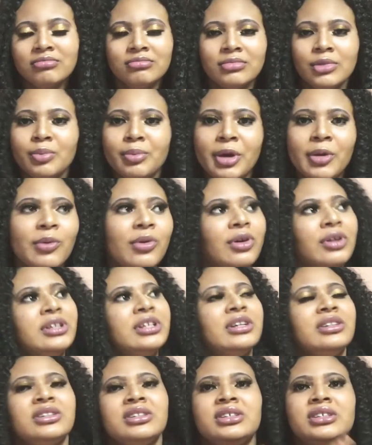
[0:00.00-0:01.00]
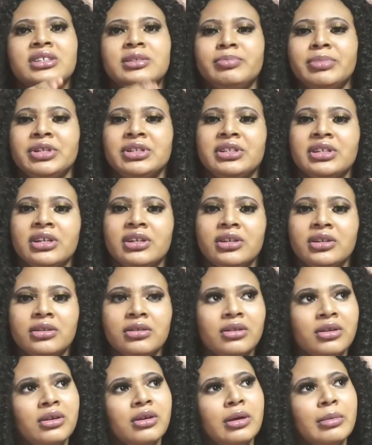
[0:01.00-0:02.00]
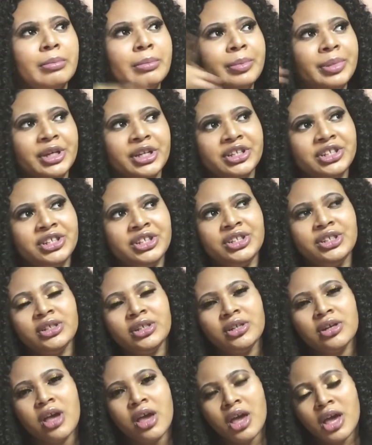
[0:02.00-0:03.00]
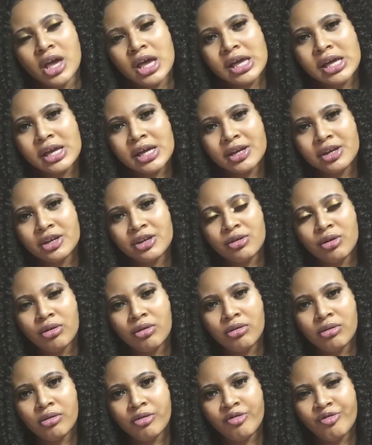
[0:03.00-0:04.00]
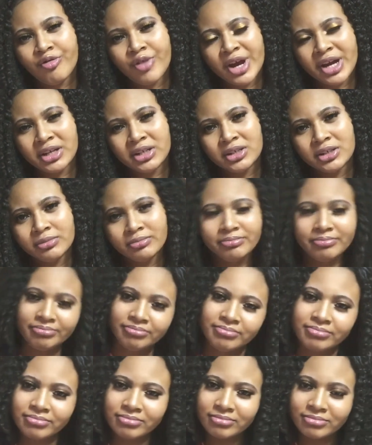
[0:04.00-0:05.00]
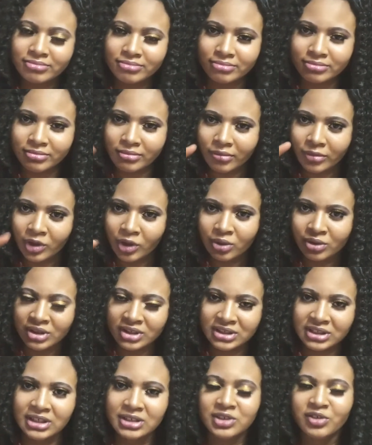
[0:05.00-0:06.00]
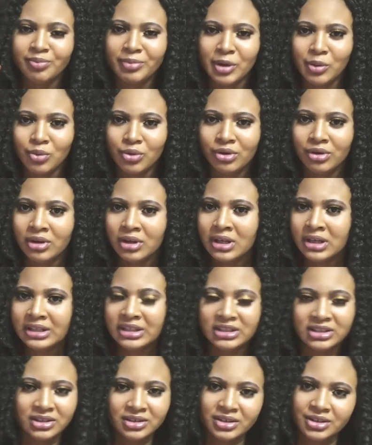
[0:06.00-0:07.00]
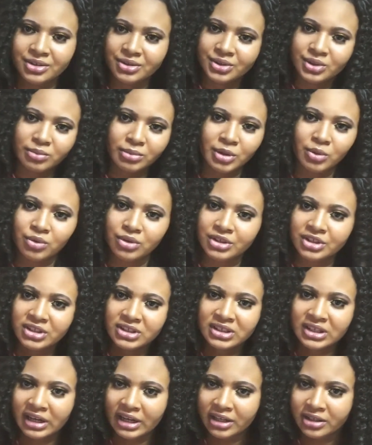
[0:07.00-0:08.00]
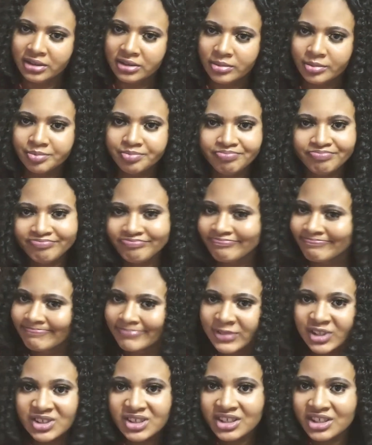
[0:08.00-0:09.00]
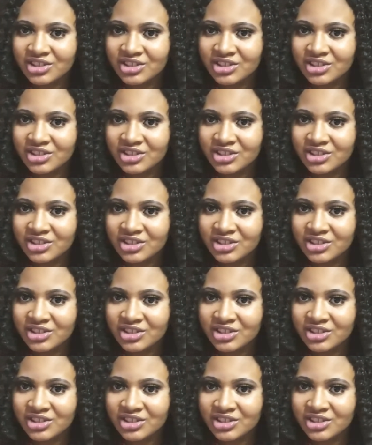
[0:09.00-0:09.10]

On my wall. Then it's just painted peach and red on the sides of my wall. There's nothing else on my wall, just the light. Nothing